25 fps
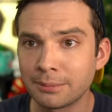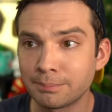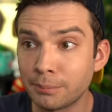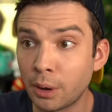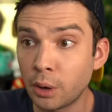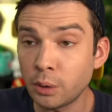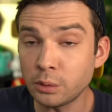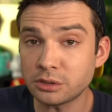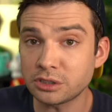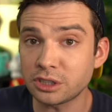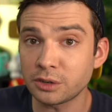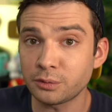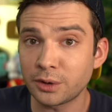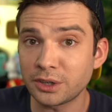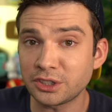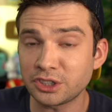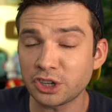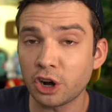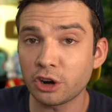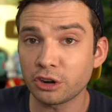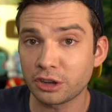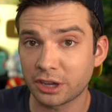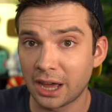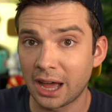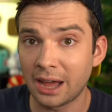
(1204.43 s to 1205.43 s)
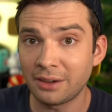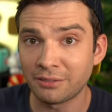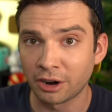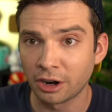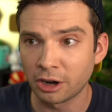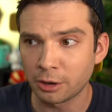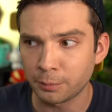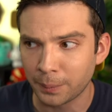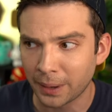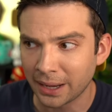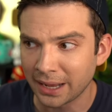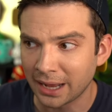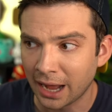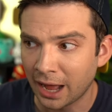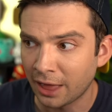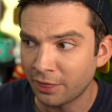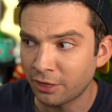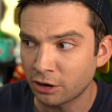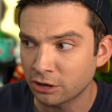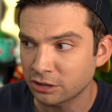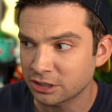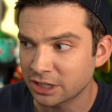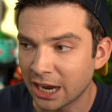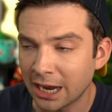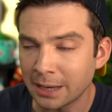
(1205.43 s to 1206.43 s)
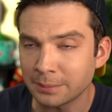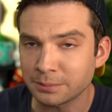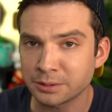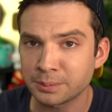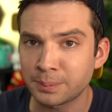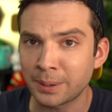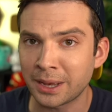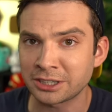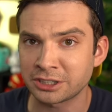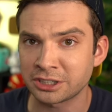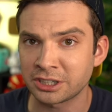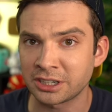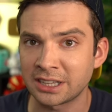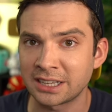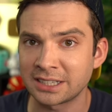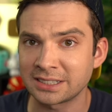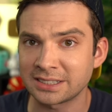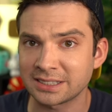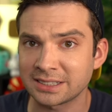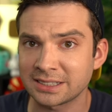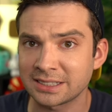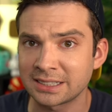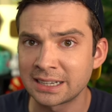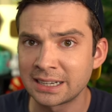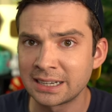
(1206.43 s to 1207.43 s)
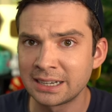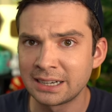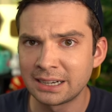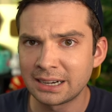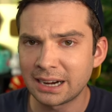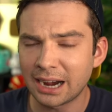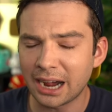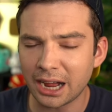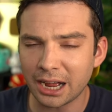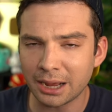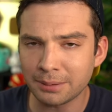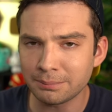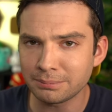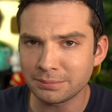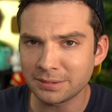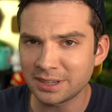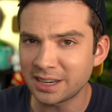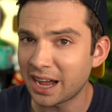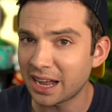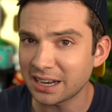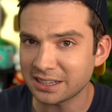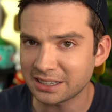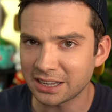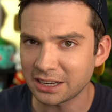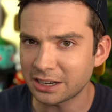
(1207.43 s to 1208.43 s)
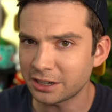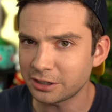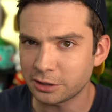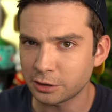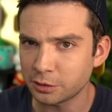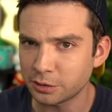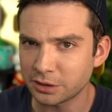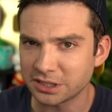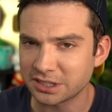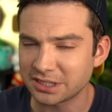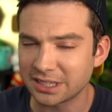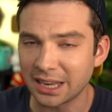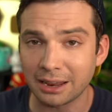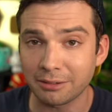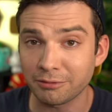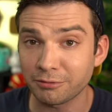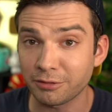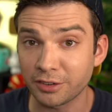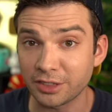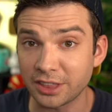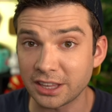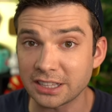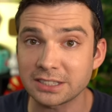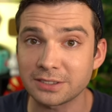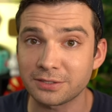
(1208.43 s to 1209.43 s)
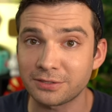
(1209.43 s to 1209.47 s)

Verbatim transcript: most of which are covered by other type specialists, I'm not gonna do the same for this